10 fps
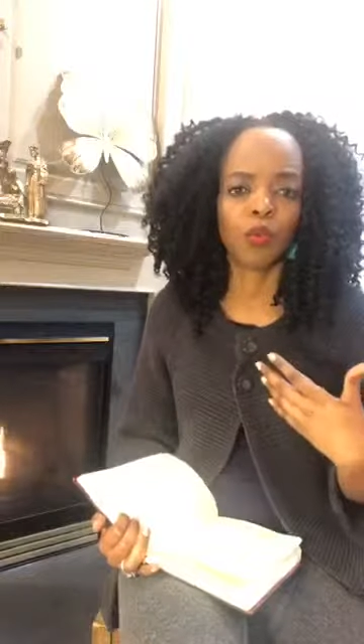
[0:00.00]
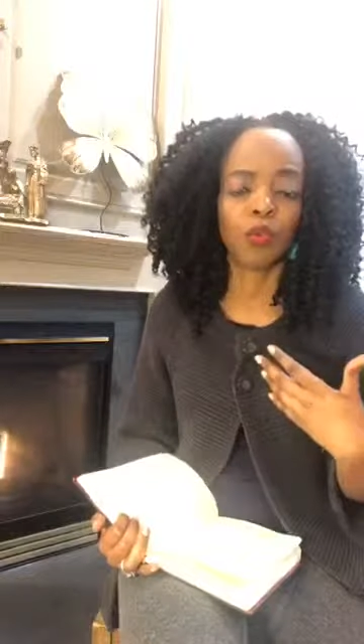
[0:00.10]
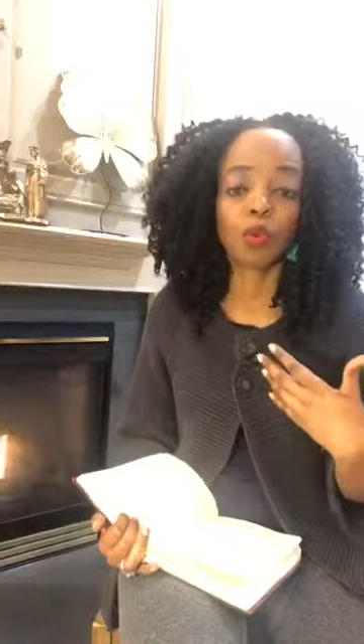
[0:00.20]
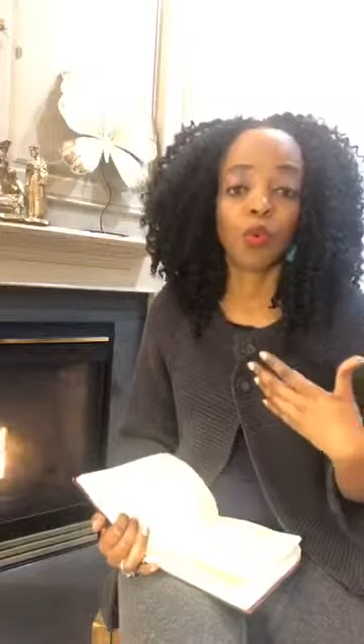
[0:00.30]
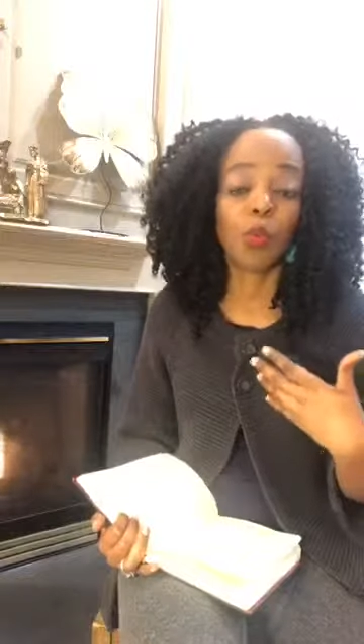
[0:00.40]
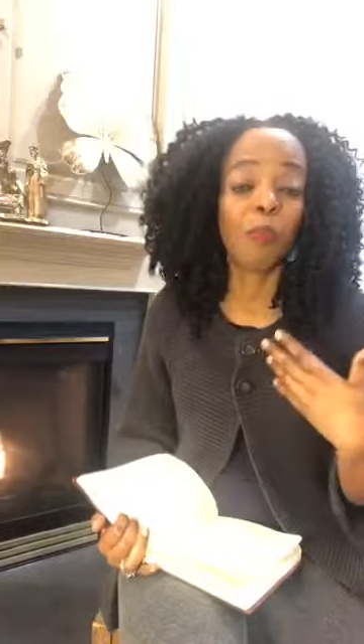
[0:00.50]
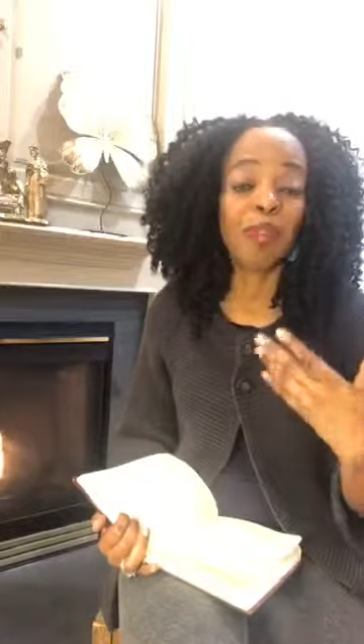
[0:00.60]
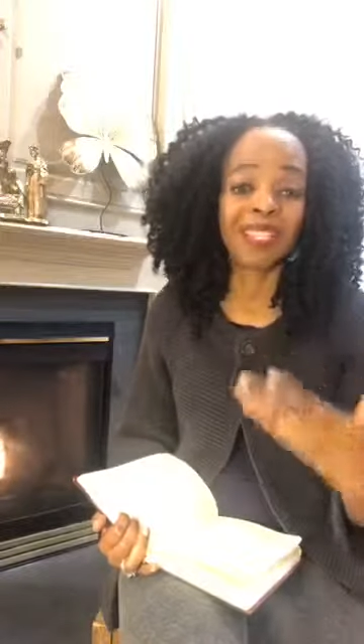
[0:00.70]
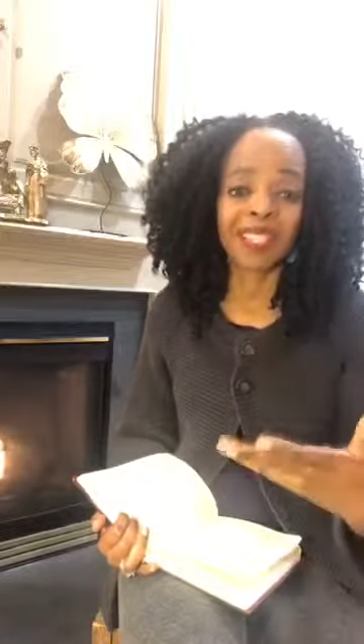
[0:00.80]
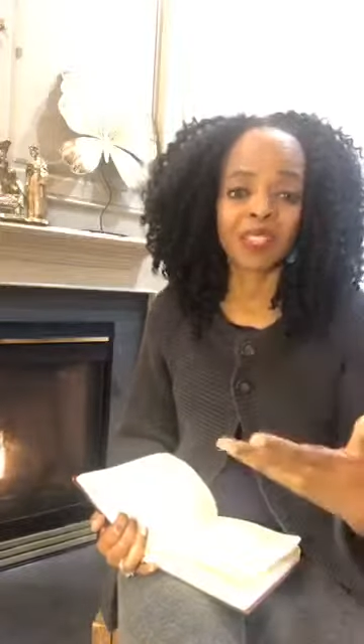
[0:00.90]
to
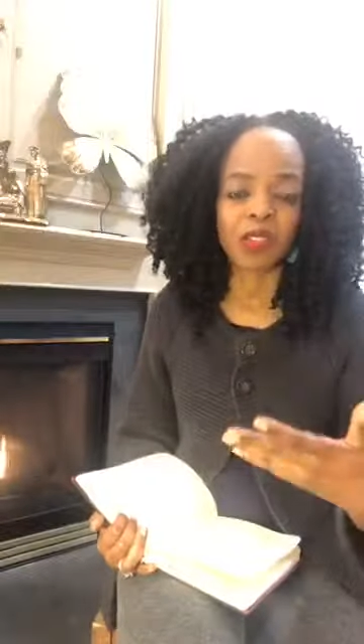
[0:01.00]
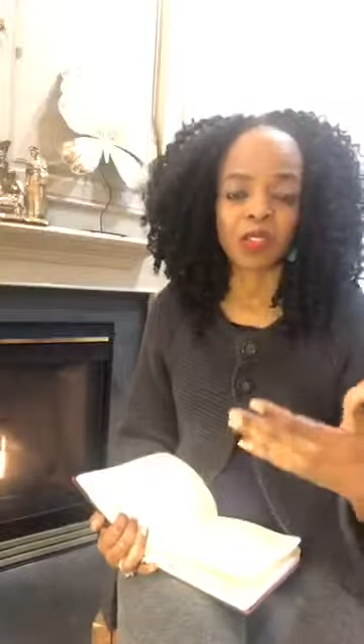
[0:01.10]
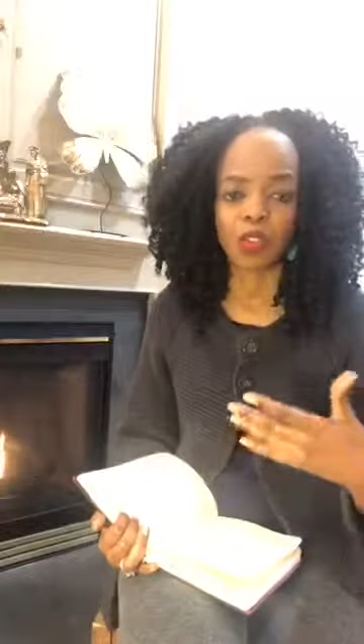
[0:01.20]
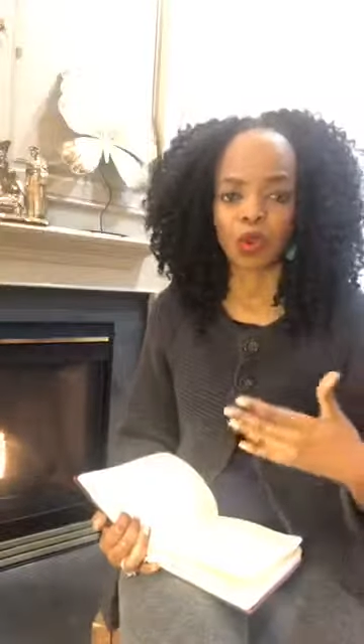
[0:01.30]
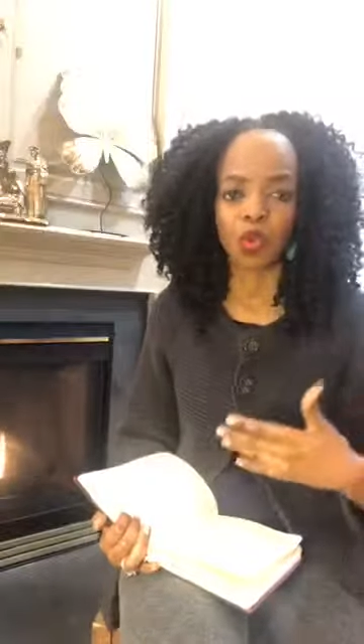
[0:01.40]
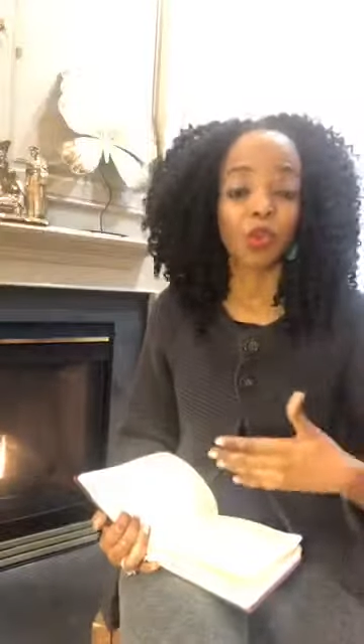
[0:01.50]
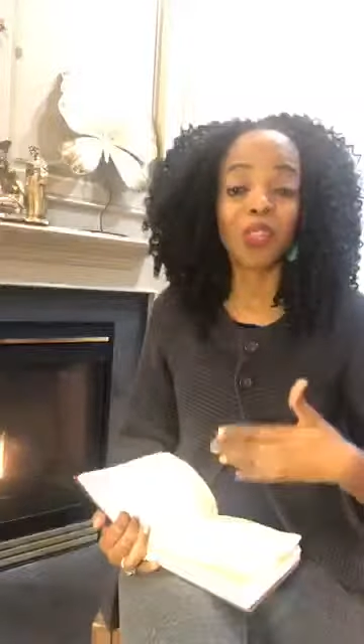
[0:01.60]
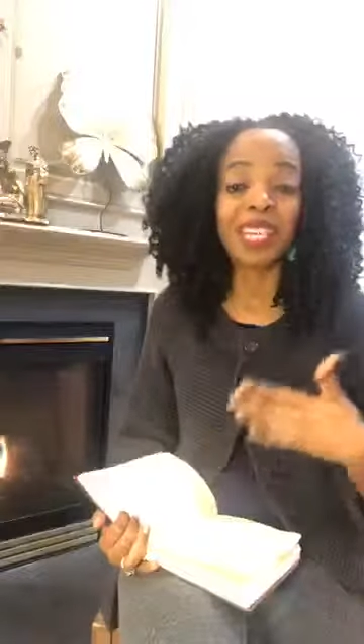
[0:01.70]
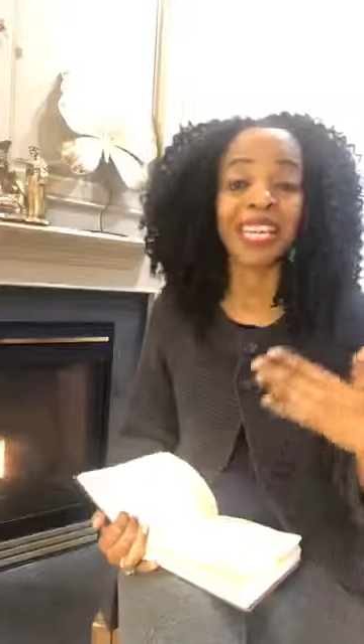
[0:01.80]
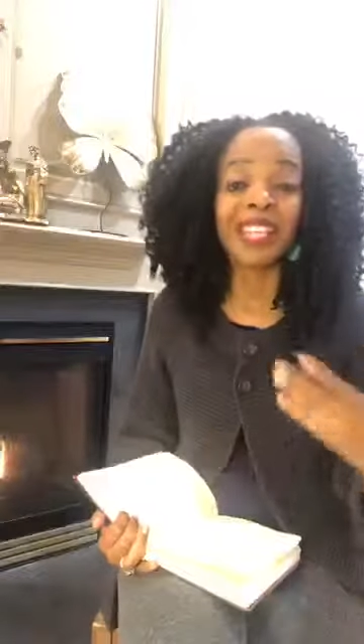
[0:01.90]
businesses or to
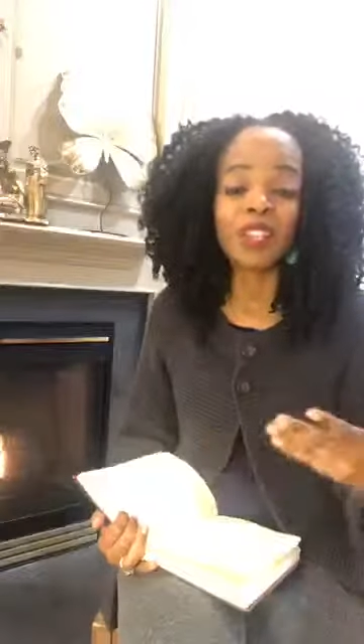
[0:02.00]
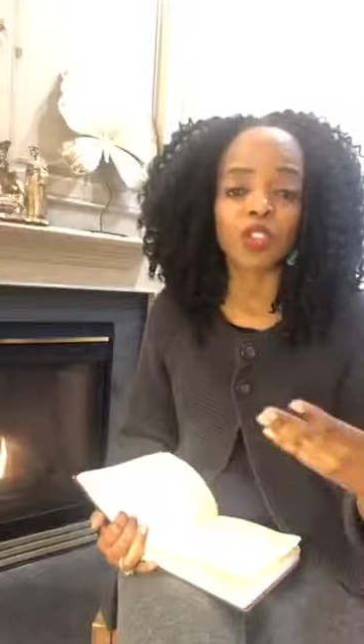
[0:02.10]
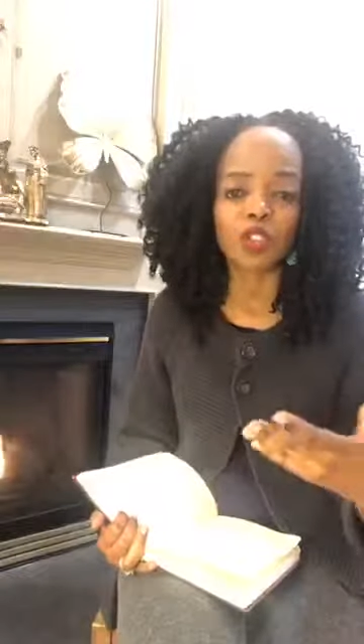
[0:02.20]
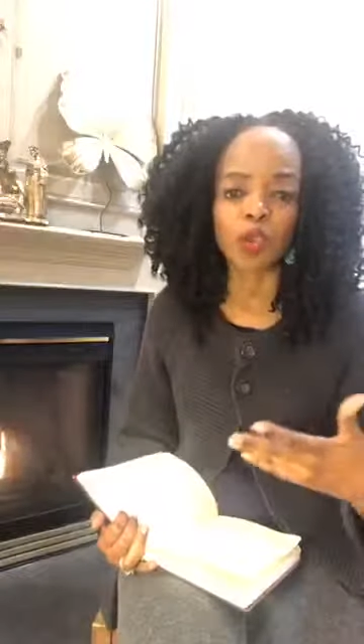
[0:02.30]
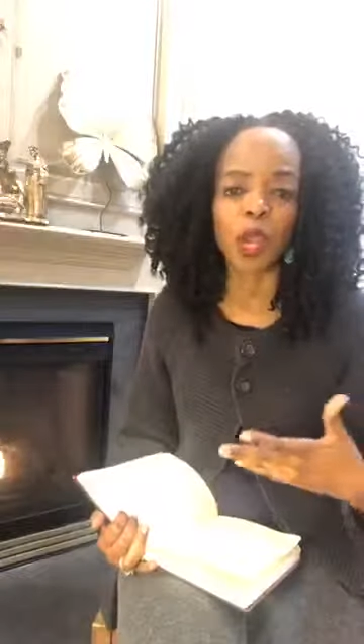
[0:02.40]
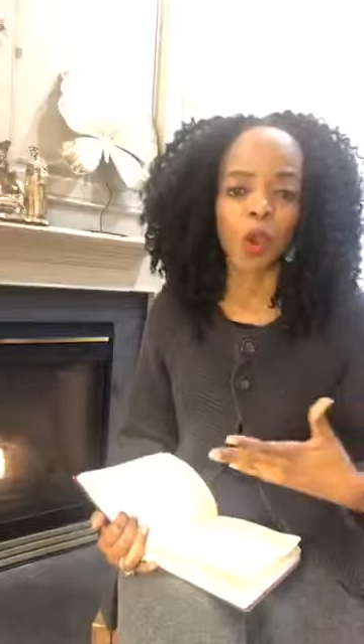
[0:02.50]
the industry